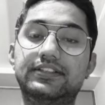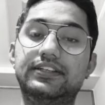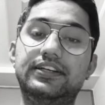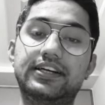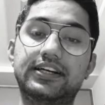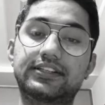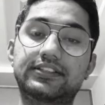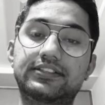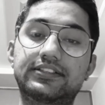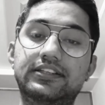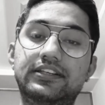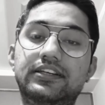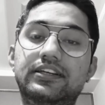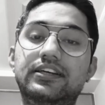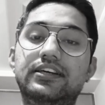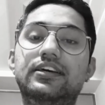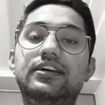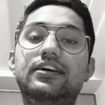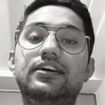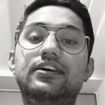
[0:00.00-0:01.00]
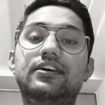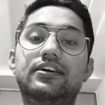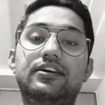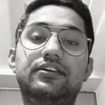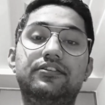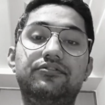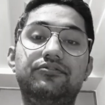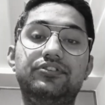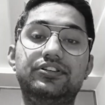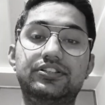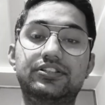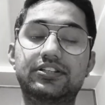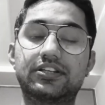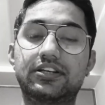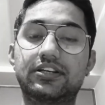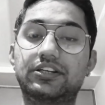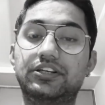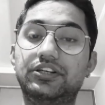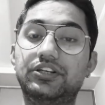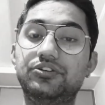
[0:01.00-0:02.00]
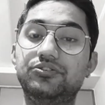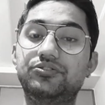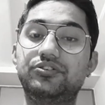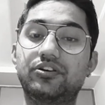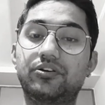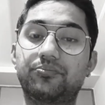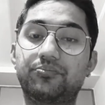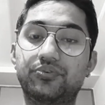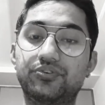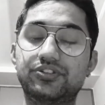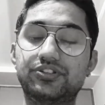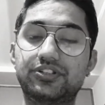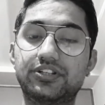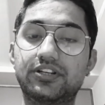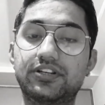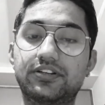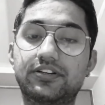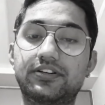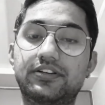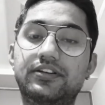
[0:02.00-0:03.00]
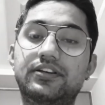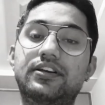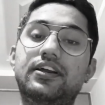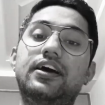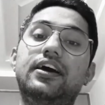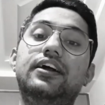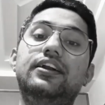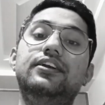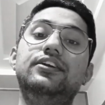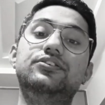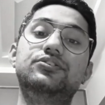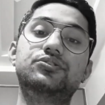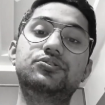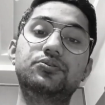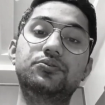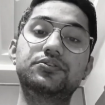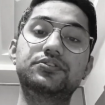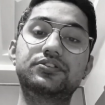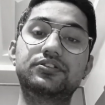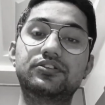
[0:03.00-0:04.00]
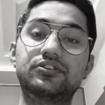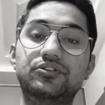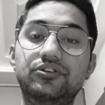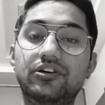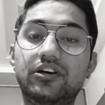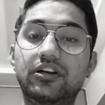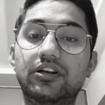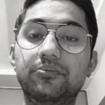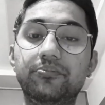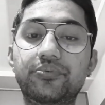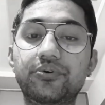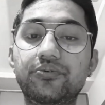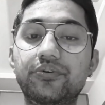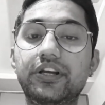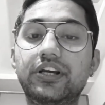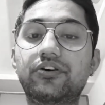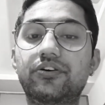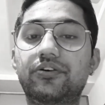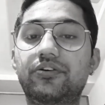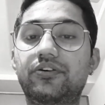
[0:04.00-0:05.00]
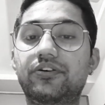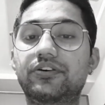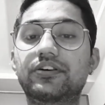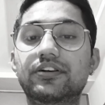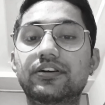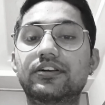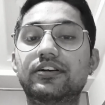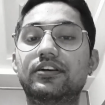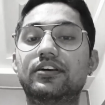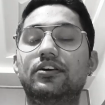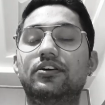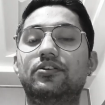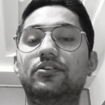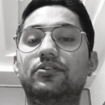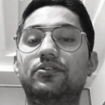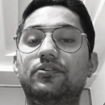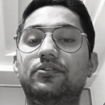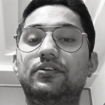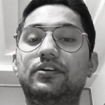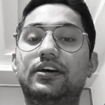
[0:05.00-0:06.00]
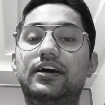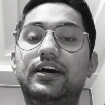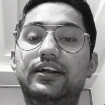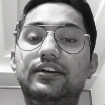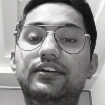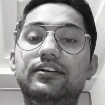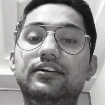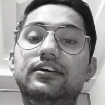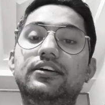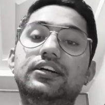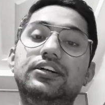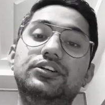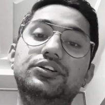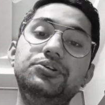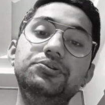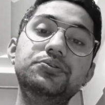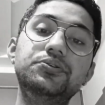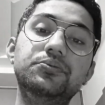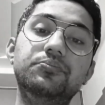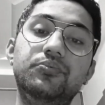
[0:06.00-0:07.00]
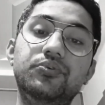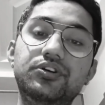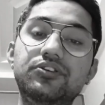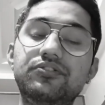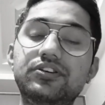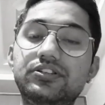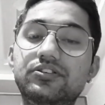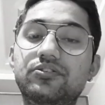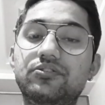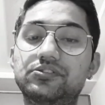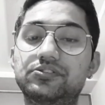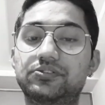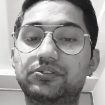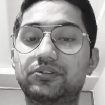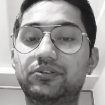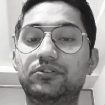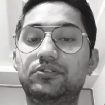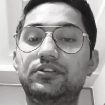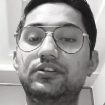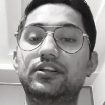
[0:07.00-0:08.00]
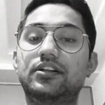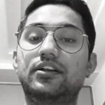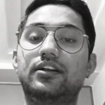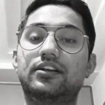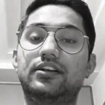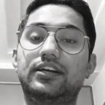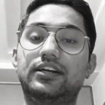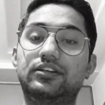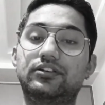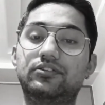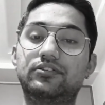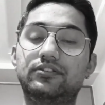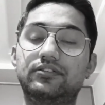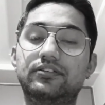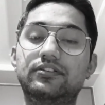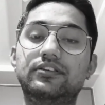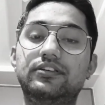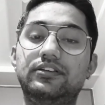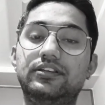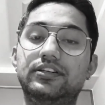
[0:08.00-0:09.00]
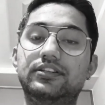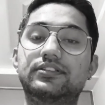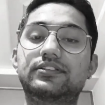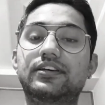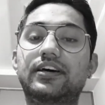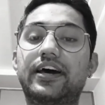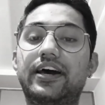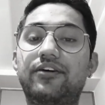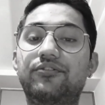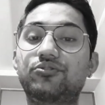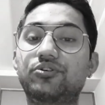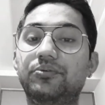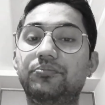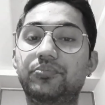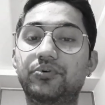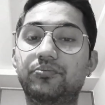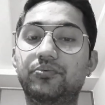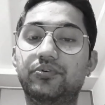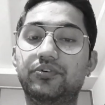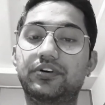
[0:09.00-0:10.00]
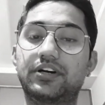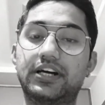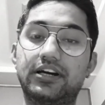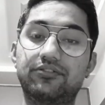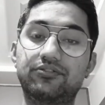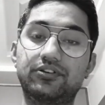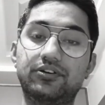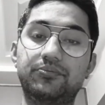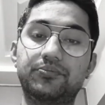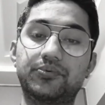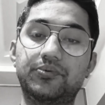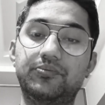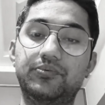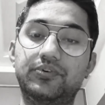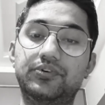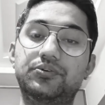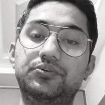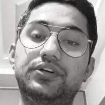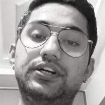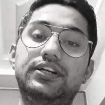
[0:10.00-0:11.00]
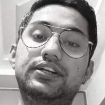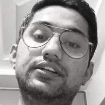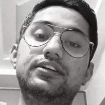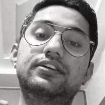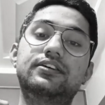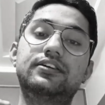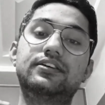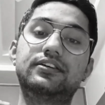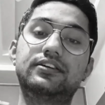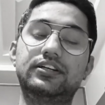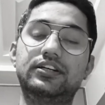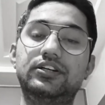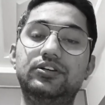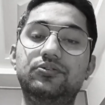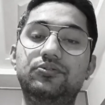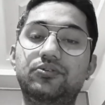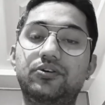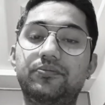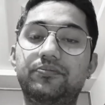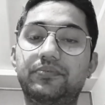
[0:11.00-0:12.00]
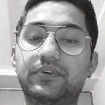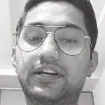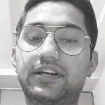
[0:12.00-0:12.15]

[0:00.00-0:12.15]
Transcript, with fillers: index, which gives your position and it shows you are improving or not and it gives you motivation also like yes i have to improve more i have to improve more to get into top